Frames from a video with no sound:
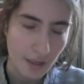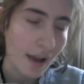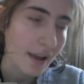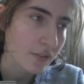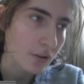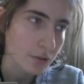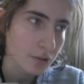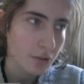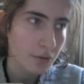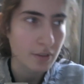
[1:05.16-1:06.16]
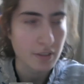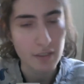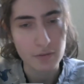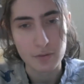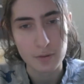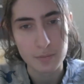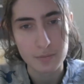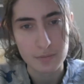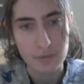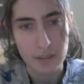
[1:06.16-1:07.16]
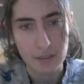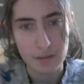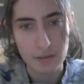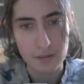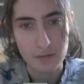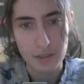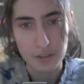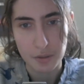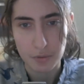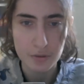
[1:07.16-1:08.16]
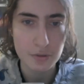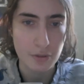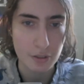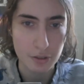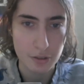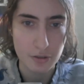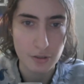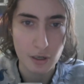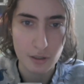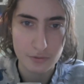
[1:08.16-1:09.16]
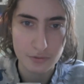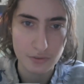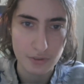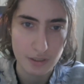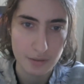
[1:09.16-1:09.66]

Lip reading: I've also, aside from like a general structure of